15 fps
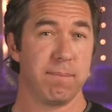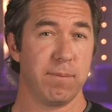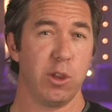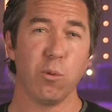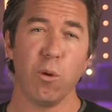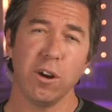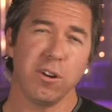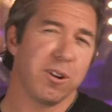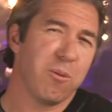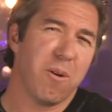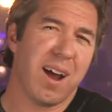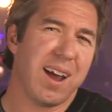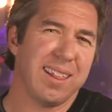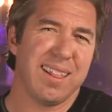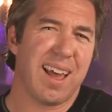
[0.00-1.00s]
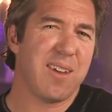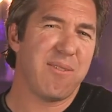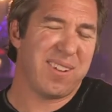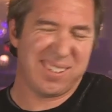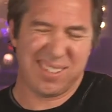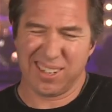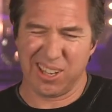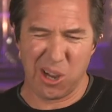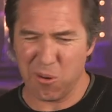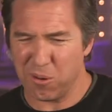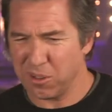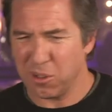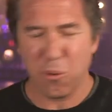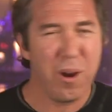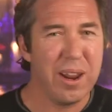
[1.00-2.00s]
you're wondering why life isn't
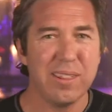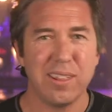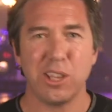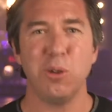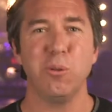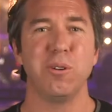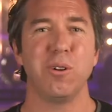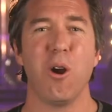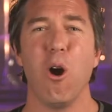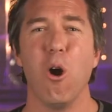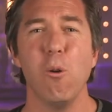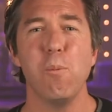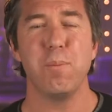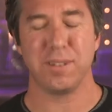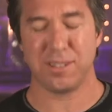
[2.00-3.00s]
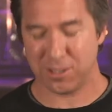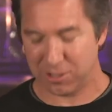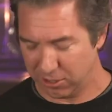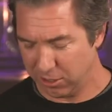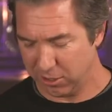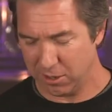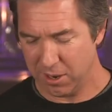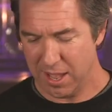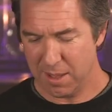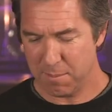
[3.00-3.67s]
going the way that you would hope it to.